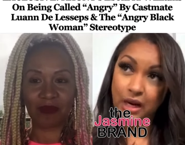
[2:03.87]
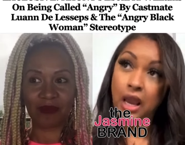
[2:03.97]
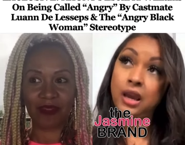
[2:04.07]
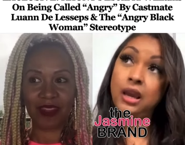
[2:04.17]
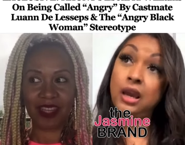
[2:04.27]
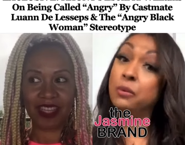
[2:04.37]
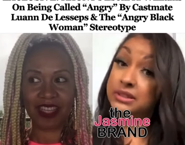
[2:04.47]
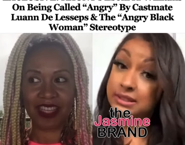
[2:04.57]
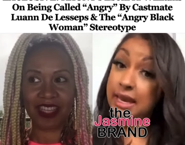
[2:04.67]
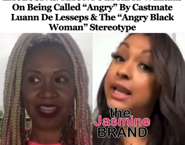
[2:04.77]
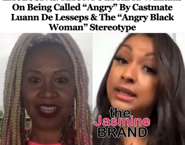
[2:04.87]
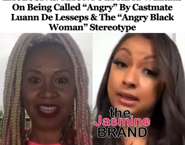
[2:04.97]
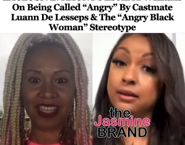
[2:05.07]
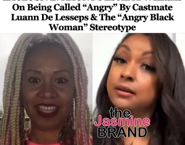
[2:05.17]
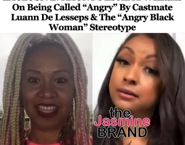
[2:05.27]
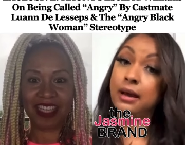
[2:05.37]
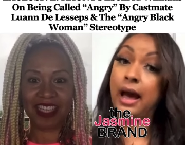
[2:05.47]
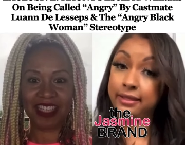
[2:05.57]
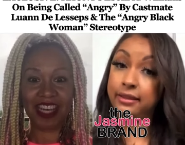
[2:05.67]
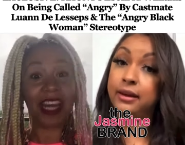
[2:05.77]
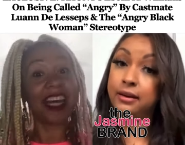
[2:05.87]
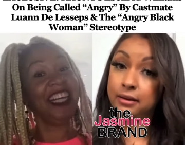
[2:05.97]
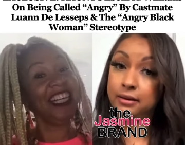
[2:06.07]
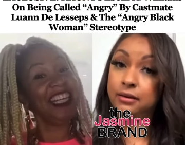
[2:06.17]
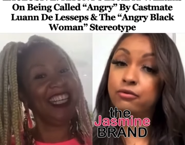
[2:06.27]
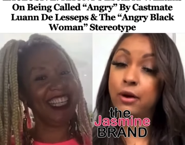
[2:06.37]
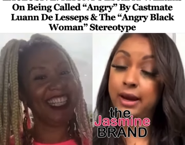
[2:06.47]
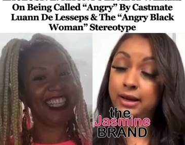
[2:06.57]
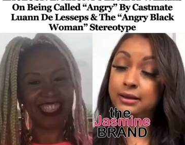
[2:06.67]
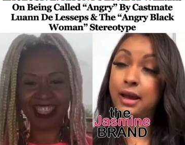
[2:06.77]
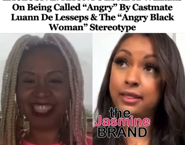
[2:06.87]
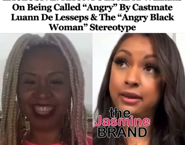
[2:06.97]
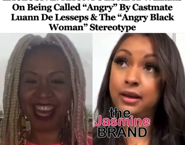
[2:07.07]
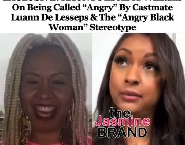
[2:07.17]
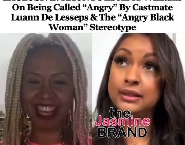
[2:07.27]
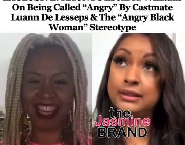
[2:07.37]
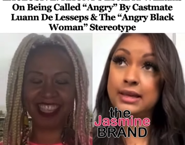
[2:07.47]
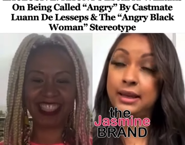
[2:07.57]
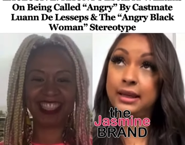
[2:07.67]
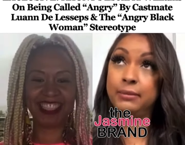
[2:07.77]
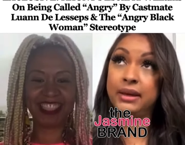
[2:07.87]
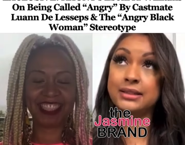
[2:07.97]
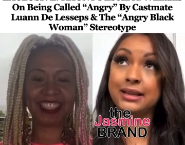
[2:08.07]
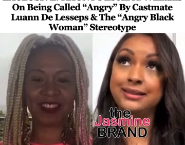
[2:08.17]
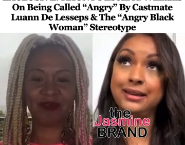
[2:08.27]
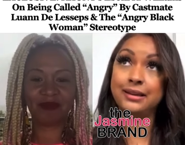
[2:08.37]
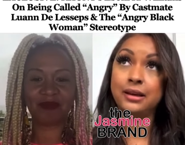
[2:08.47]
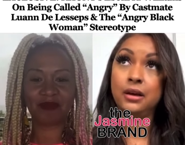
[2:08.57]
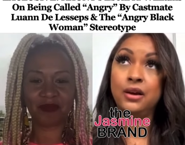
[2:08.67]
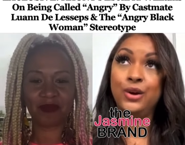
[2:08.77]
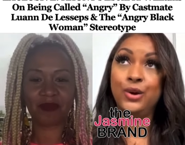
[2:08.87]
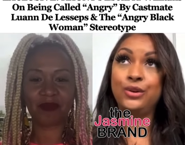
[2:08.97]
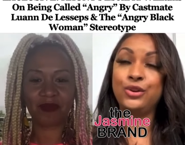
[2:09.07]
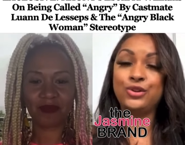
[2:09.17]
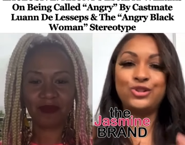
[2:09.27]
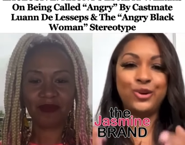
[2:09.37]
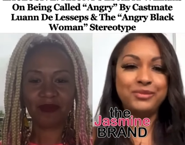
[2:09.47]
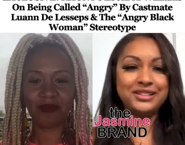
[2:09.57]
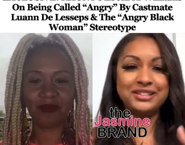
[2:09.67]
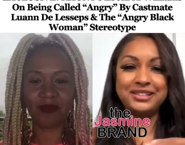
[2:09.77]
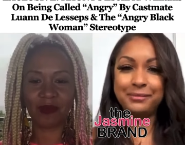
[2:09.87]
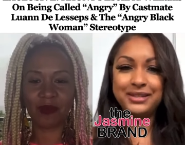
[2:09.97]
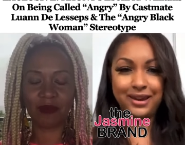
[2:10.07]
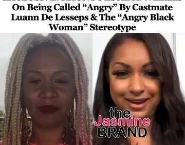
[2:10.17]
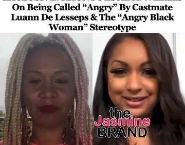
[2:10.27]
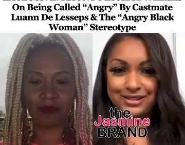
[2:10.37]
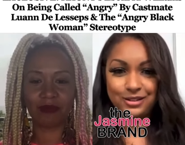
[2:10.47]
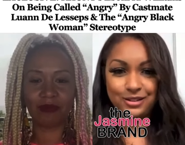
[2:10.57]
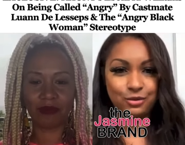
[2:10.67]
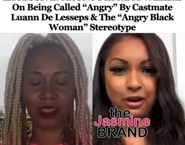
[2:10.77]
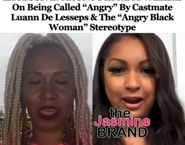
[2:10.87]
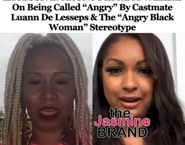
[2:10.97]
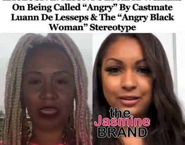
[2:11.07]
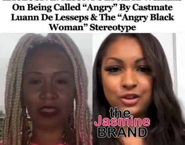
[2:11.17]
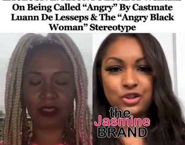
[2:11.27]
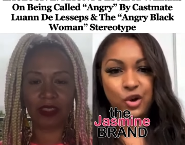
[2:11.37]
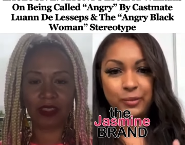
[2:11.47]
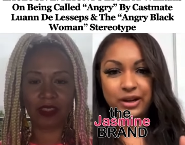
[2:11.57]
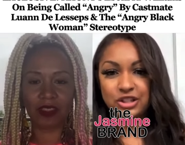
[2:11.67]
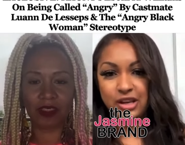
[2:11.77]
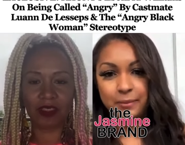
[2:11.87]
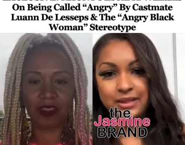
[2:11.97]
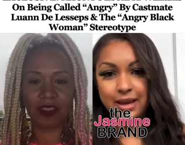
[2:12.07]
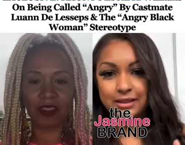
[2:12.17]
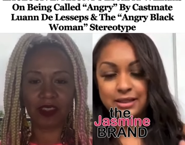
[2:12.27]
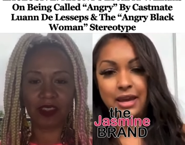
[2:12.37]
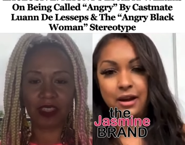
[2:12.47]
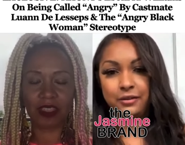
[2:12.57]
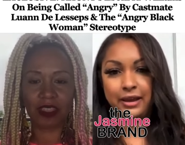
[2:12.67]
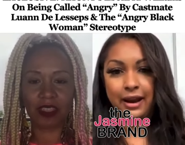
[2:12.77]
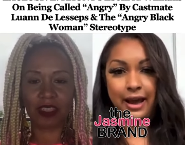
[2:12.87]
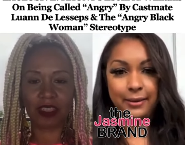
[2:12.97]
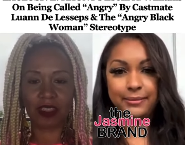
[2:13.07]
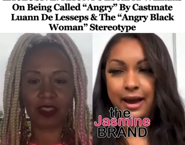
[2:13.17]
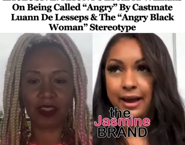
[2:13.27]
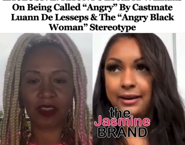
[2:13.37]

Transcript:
Speaker 1: It was telling, I yeah. think, right? I think it was telling because I think there's so much subtext, right? Yeah. There's so much subtext there that I'm not